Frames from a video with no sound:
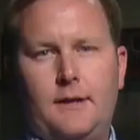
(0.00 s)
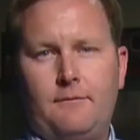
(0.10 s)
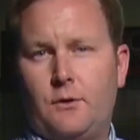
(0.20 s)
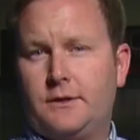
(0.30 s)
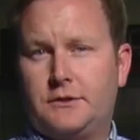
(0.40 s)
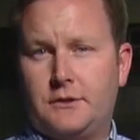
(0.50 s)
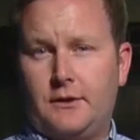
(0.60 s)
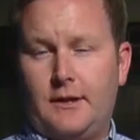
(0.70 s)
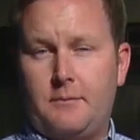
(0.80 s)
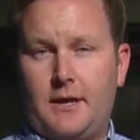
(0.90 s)
Denver is
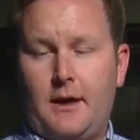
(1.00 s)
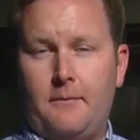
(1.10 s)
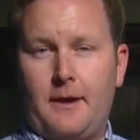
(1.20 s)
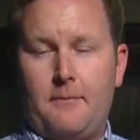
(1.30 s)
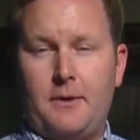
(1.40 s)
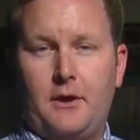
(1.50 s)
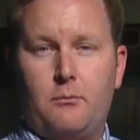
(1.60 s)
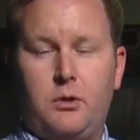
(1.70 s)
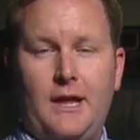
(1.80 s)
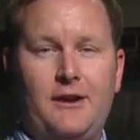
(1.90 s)
certainly becoming a
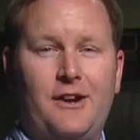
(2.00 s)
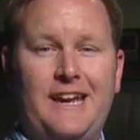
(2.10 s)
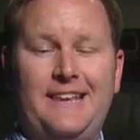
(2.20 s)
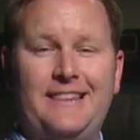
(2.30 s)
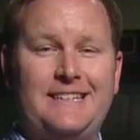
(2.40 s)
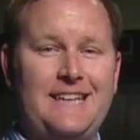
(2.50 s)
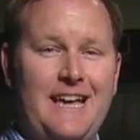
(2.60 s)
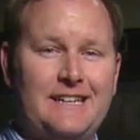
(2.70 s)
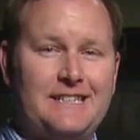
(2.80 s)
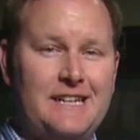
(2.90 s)
bigger player in the
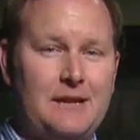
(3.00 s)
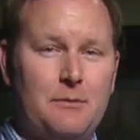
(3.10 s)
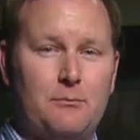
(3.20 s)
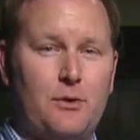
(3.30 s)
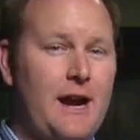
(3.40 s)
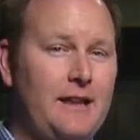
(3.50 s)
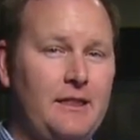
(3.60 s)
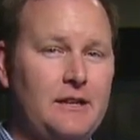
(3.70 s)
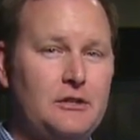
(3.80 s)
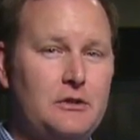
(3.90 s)
tech scene, but
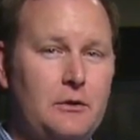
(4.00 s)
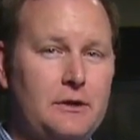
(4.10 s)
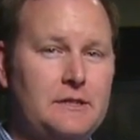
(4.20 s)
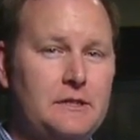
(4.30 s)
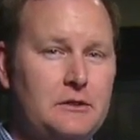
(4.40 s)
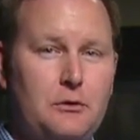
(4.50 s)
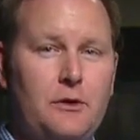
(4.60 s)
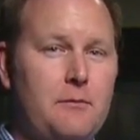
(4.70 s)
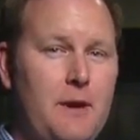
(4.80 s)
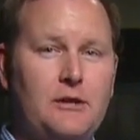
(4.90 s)
Bryan Leach told us that
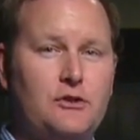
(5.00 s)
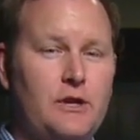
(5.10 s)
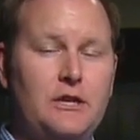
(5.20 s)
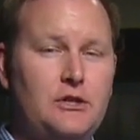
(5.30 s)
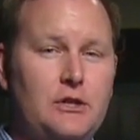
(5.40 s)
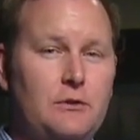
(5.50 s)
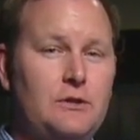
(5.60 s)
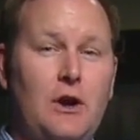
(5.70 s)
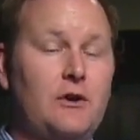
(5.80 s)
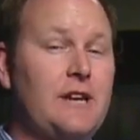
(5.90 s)
two of the major
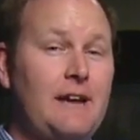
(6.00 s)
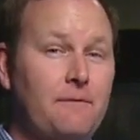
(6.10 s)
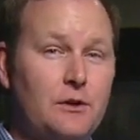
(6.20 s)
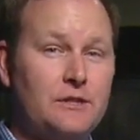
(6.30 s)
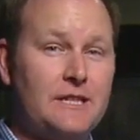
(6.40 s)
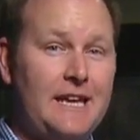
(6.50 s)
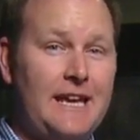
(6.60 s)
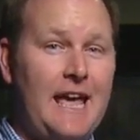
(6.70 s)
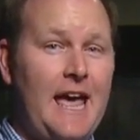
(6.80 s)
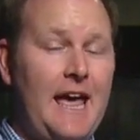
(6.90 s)
issues are
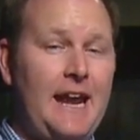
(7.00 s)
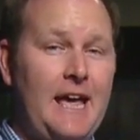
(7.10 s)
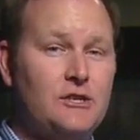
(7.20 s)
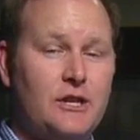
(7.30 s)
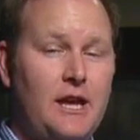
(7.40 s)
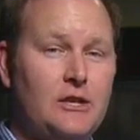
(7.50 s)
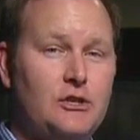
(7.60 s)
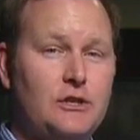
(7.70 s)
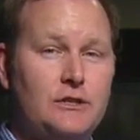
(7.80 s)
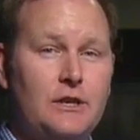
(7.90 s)
diversity and
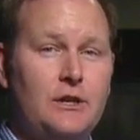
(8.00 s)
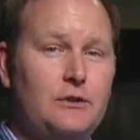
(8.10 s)
education,